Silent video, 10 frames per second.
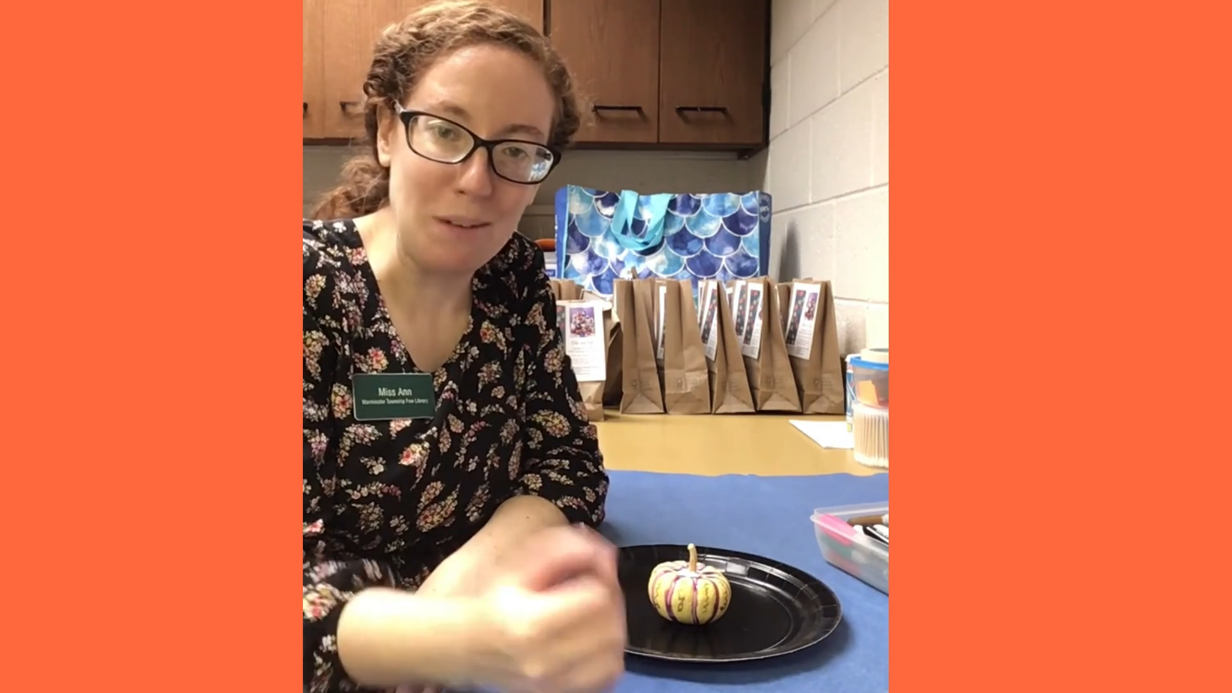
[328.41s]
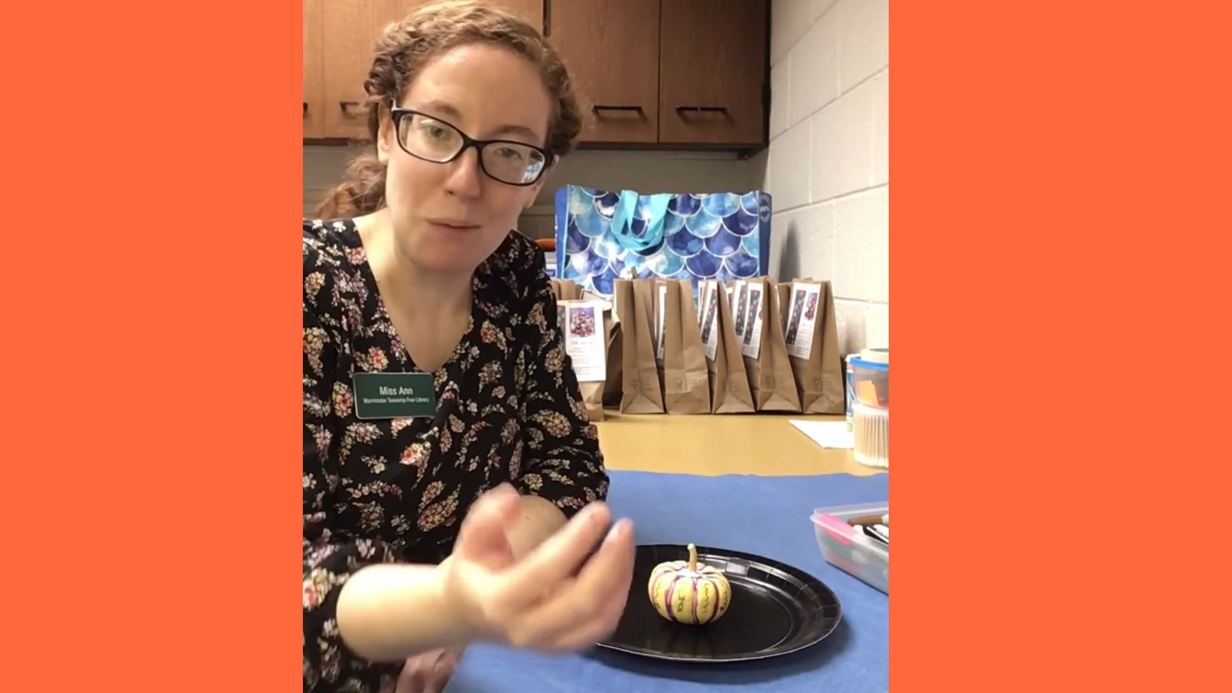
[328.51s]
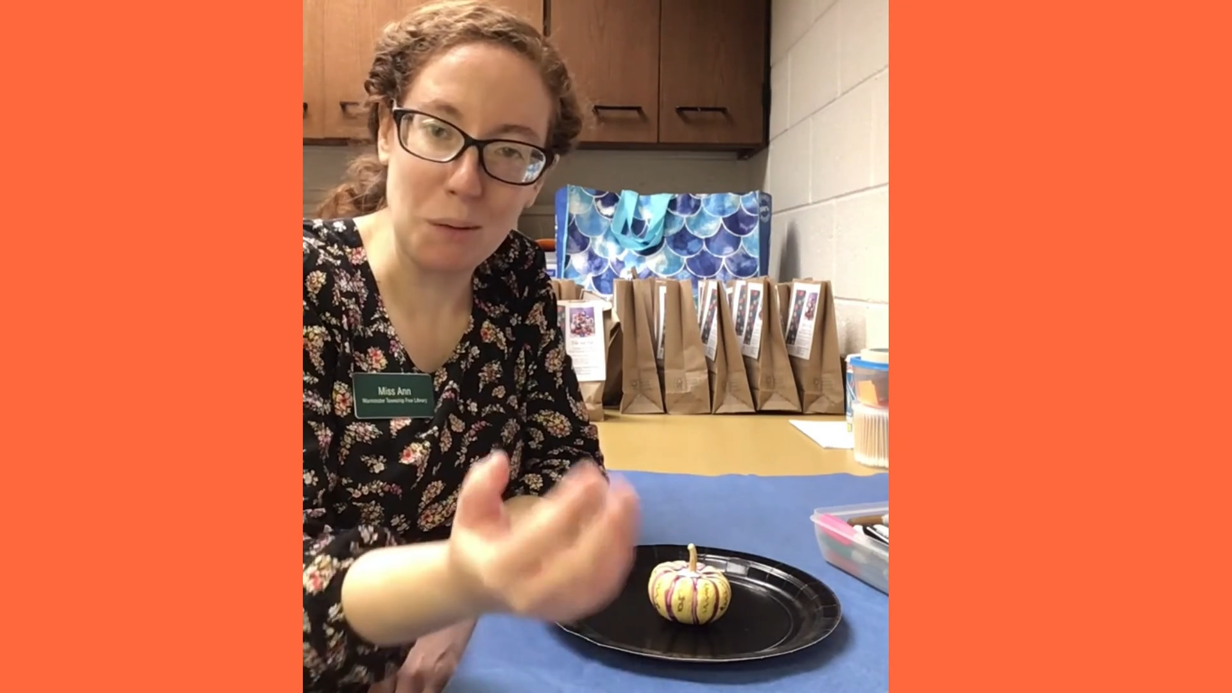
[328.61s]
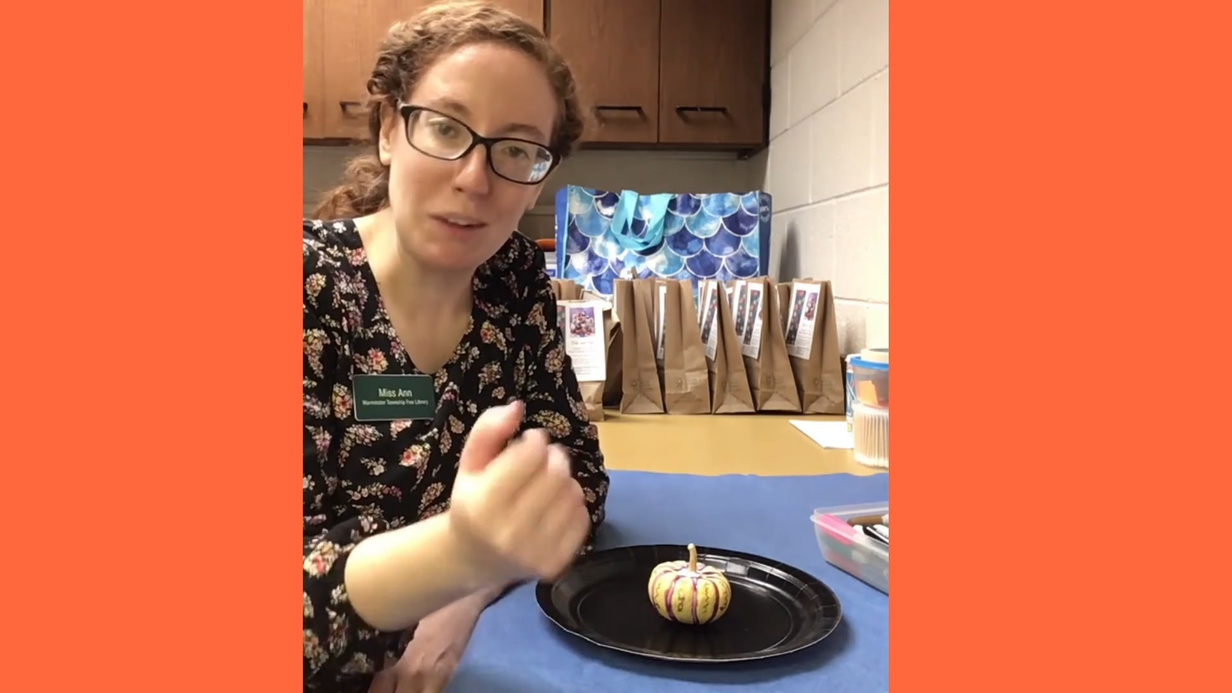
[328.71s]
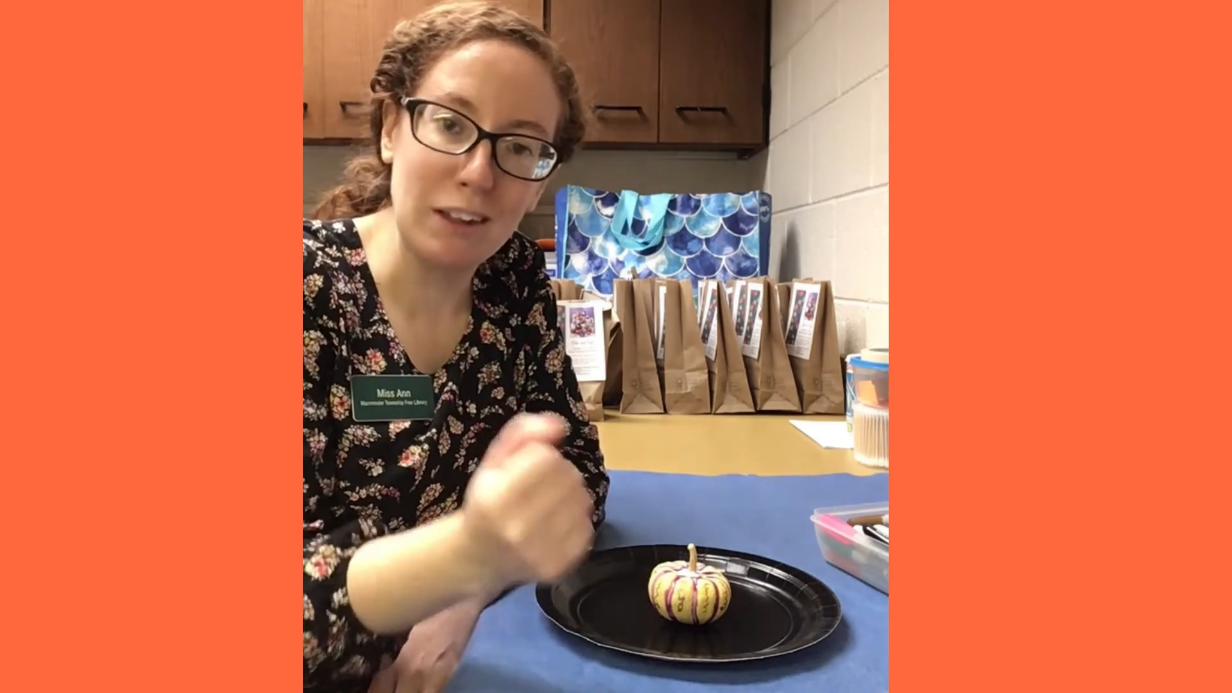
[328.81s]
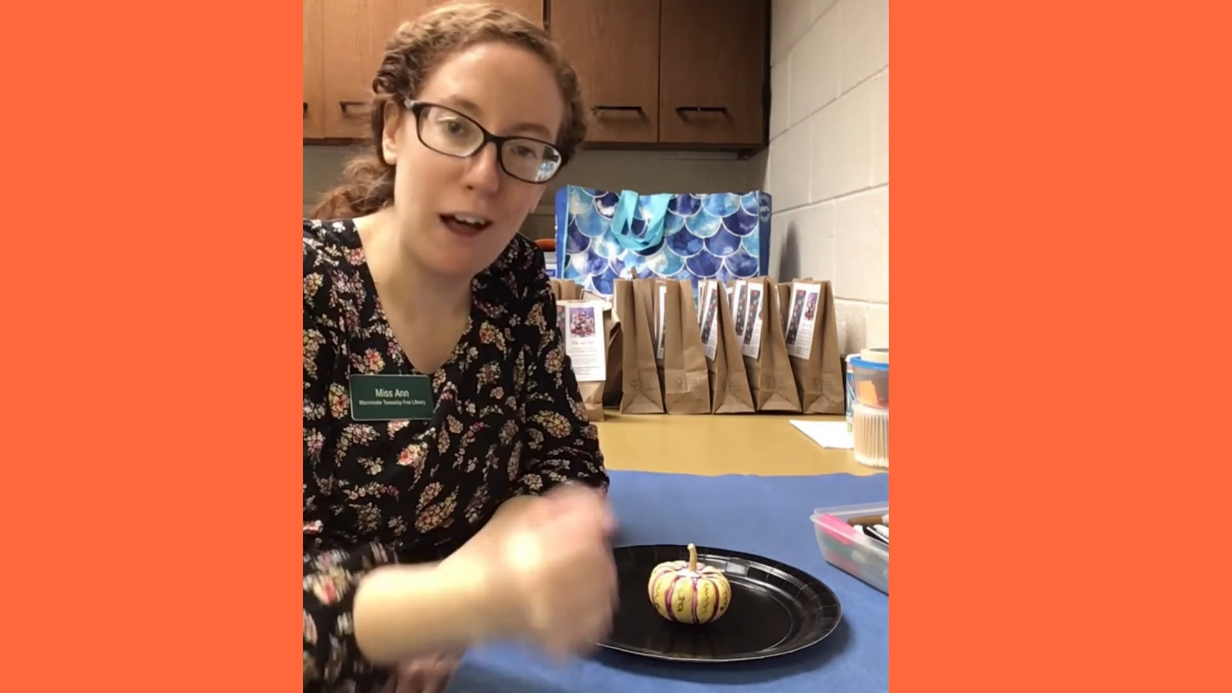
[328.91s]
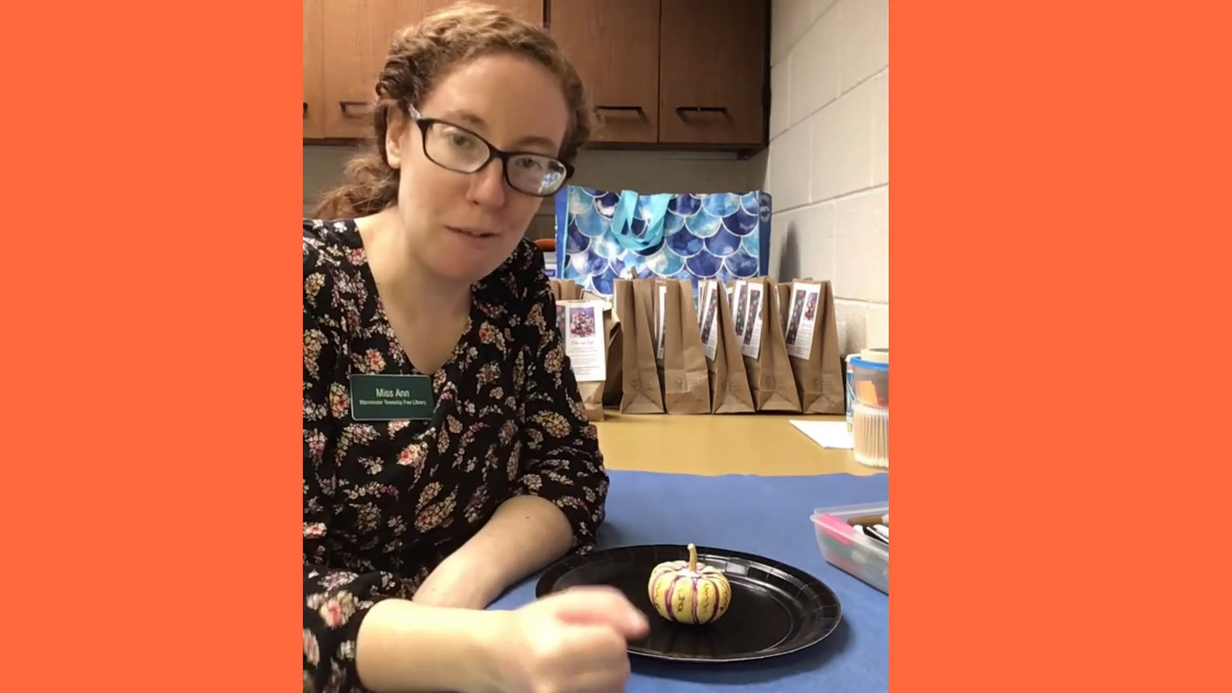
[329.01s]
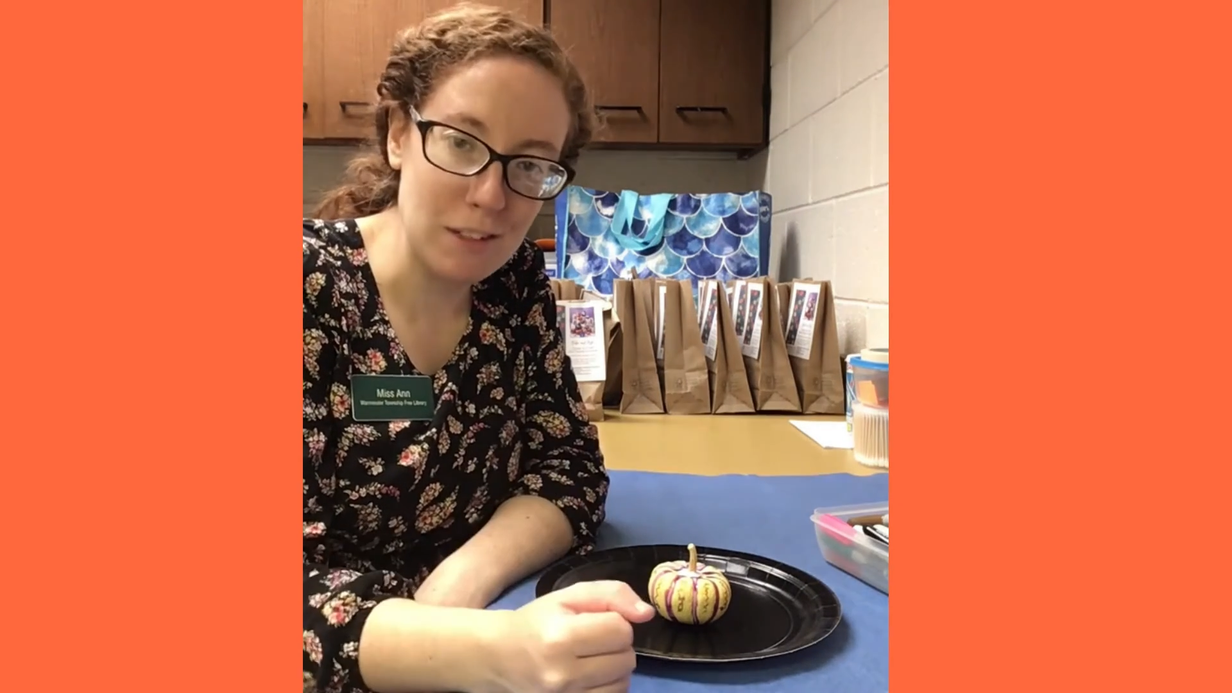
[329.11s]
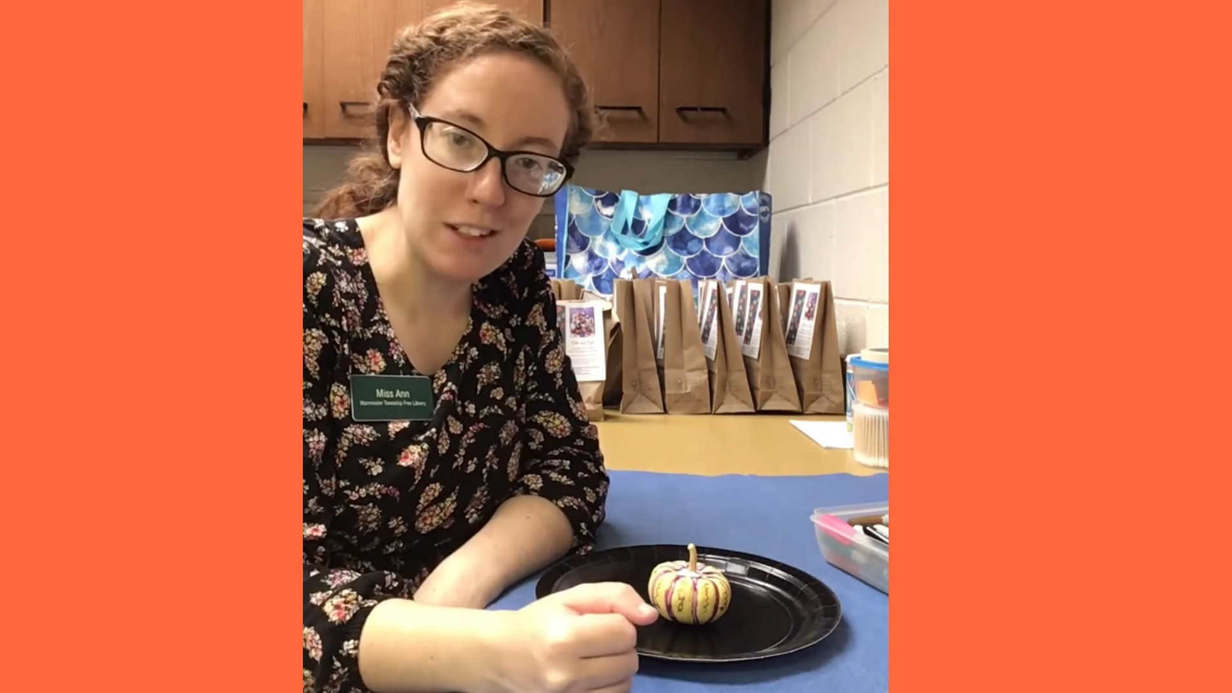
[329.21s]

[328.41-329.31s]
and we would love